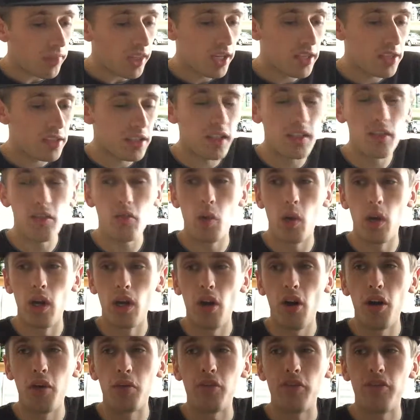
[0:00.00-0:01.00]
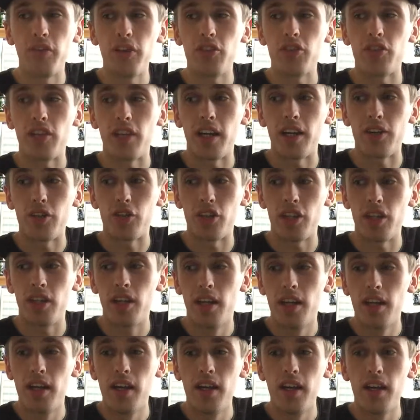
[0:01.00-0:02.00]
it's kind of quite light and refreshing actually.
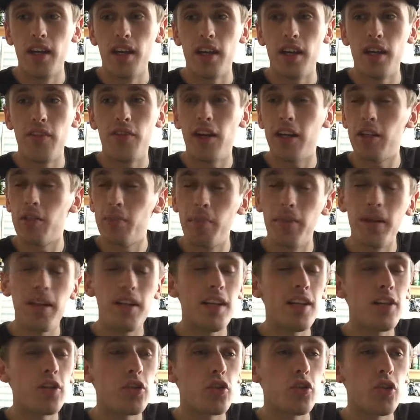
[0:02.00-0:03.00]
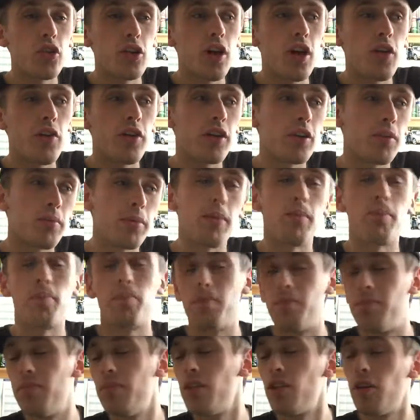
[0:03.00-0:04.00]
If it had a bit less sugar, I reckon
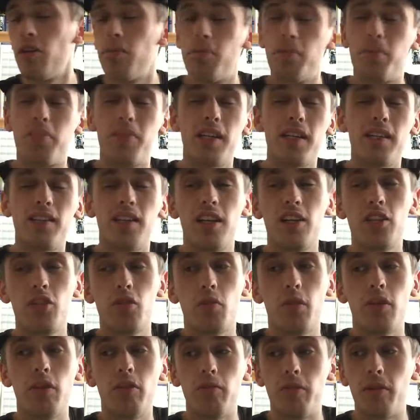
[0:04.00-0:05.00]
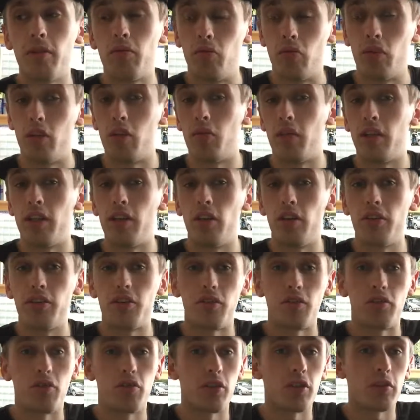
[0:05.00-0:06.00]
it'd be, you know, tad less sweet and it'd be really, really nice
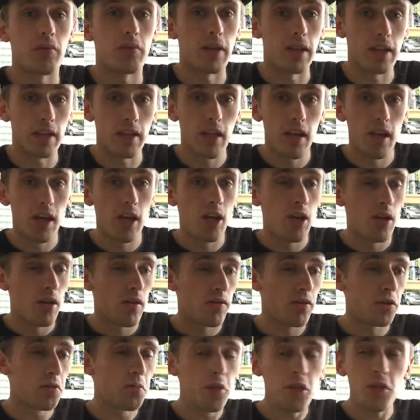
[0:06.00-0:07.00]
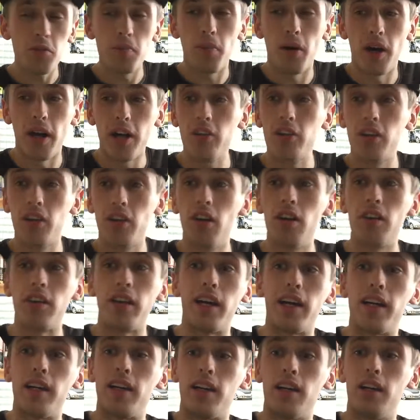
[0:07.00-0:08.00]
and crisp then. For the most part, I actually like
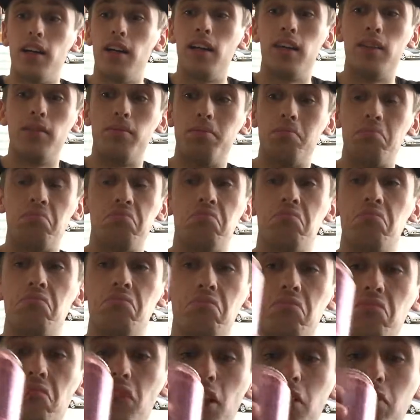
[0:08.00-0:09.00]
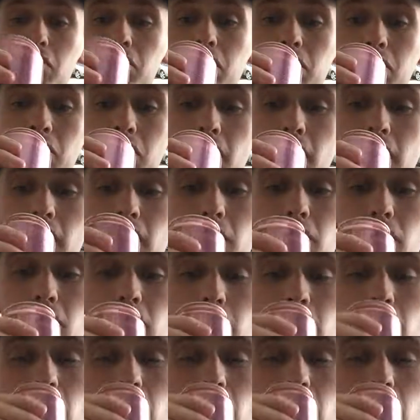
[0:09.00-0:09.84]
that. Uh, I, yeah, that's really